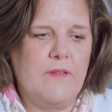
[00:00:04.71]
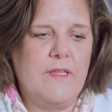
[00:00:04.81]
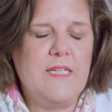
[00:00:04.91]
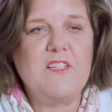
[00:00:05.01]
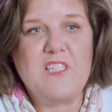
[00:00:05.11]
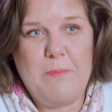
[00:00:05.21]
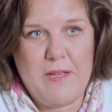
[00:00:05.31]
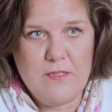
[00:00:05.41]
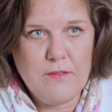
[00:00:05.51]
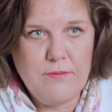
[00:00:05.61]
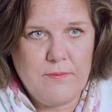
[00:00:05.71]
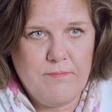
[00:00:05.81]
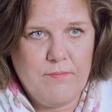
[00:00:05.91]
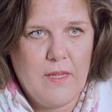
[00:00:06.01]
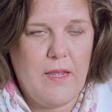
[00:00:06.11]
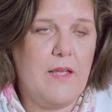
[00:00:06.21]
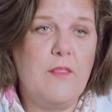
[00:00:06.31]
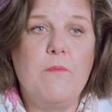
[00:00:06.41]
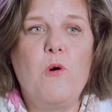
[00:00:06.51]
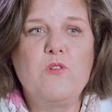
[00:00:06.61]
the least expensive
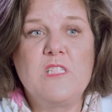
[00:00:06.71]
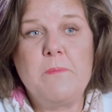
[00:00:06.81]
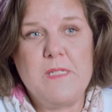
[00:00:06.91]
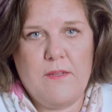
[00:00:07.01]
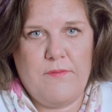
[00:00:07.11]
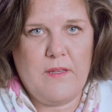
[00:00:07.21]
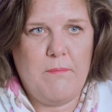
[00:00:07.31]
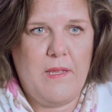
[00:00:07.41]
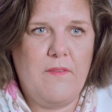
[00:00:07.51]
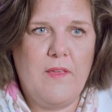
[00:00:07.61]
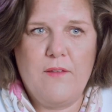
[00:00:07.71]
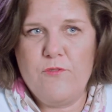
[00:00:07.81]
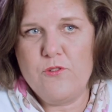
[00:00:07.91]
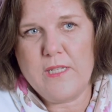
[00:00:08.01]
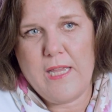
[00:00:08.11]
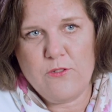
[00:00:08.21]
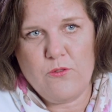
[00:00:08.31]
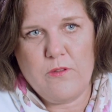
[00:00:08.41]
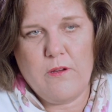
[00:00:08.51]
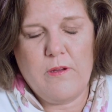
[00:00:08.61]
and the most specific, meaning that if there's a
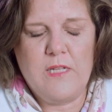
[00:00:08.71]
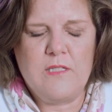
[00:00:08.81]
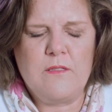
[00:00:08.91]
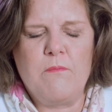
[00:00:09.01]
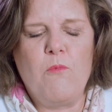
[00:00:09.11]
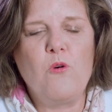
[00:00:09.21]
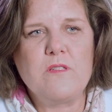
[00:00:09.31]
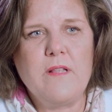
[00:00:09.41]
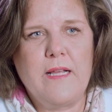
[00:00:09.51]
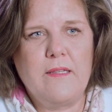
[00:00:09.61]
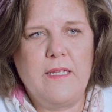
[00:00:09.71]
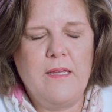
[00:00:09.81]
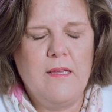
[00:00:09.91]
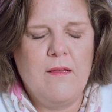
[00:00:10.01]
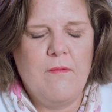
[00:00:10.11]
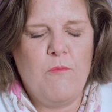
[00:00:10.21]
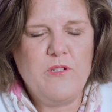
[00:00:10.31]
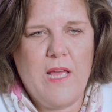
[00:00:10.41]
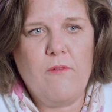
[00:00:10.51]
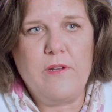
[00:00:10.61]
cancer there, it's the most likely
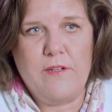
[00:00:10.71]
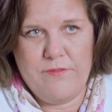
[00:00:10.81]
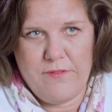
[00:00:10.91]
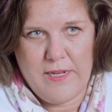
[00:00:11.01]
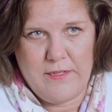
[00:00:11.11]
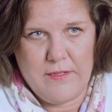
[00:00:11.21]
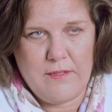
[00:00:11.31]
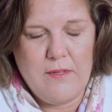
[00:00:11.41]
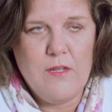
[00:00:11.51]
modality to find it.